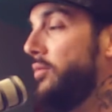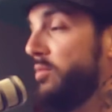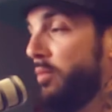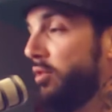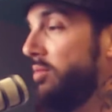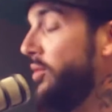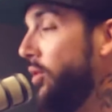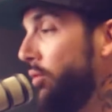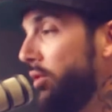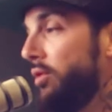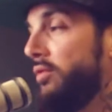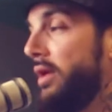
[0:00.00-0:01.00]
responsible
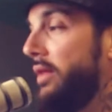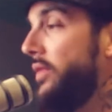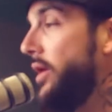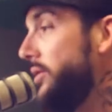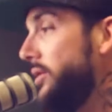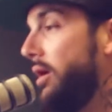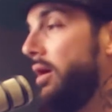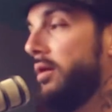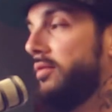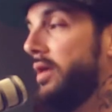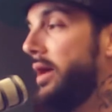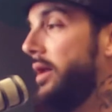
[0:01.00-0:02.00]
owners and their
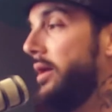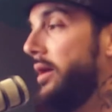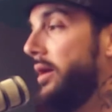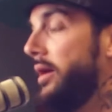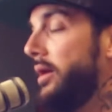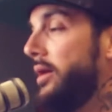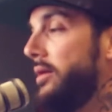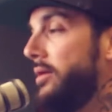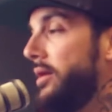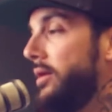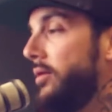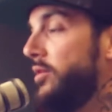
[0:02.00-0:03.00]
dogs, and
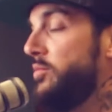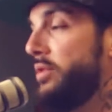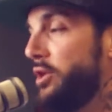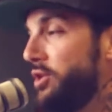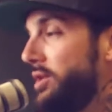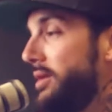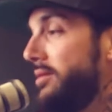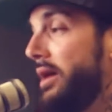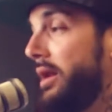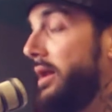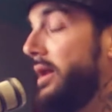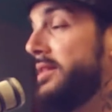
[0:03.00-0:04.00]
it's prejudice,
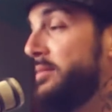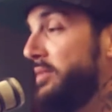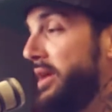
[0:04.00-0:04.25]
and it ends